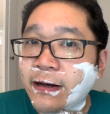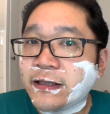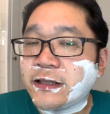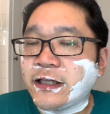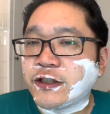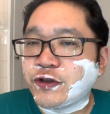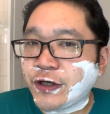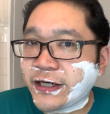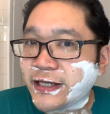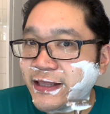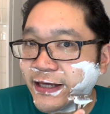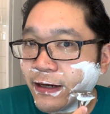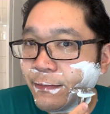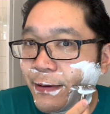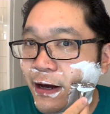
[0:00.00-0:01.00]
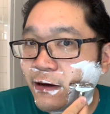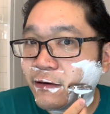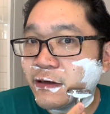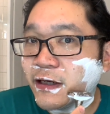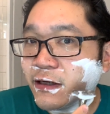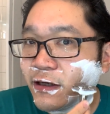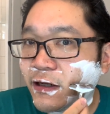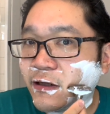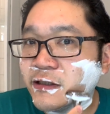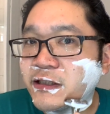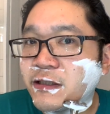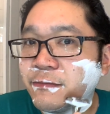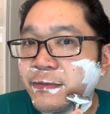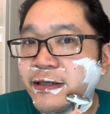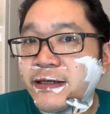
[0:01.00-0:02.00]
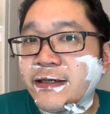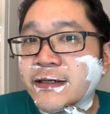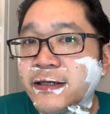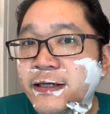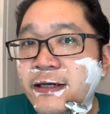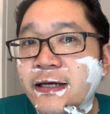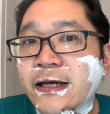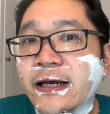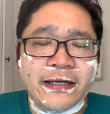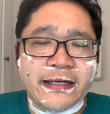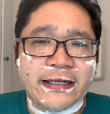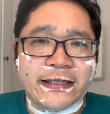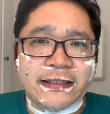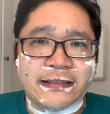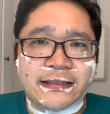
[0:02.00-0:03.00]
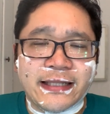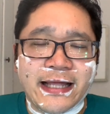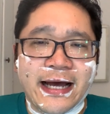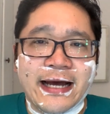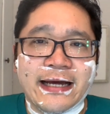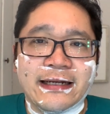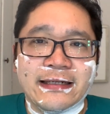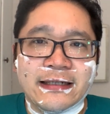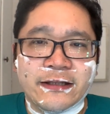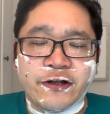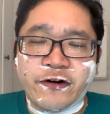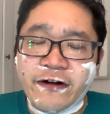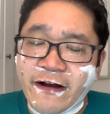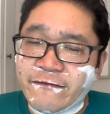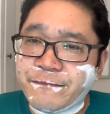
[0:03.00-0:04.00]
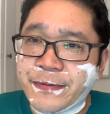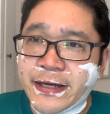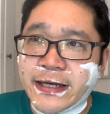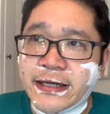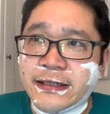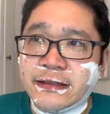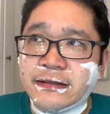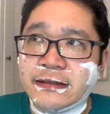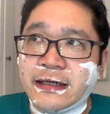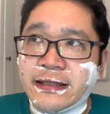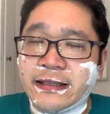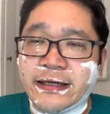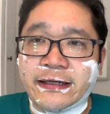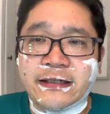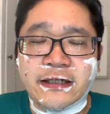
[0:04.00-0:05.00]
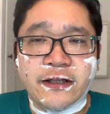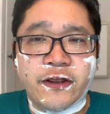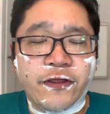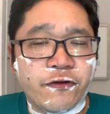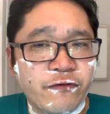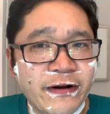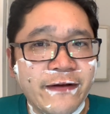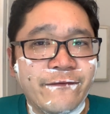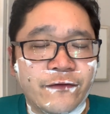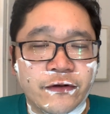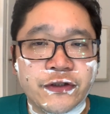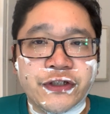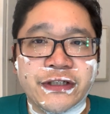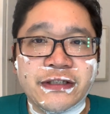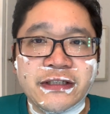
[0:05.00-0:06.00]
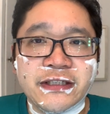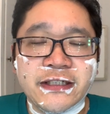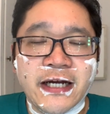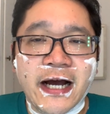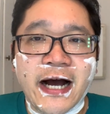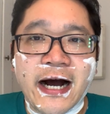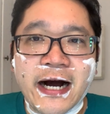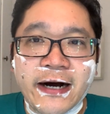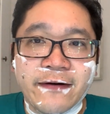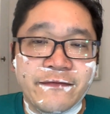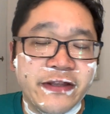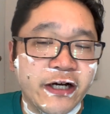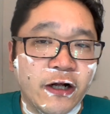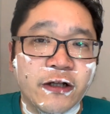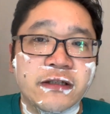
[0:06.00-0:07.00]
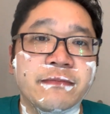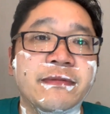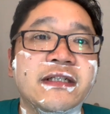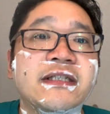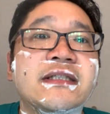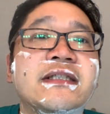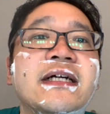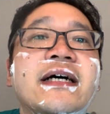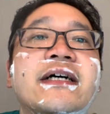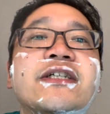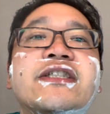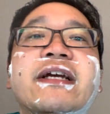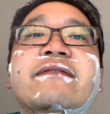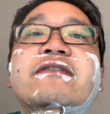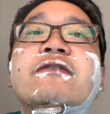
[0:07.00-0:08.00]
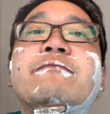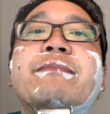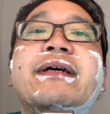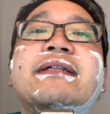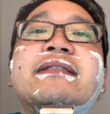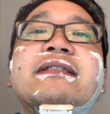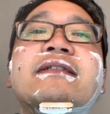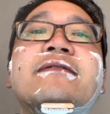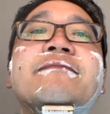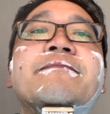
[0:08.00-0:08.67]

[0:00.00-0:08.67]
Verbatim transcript: The tricky thing about Ultima is that there have been, I think, 3 versions of the Ultima shave soap base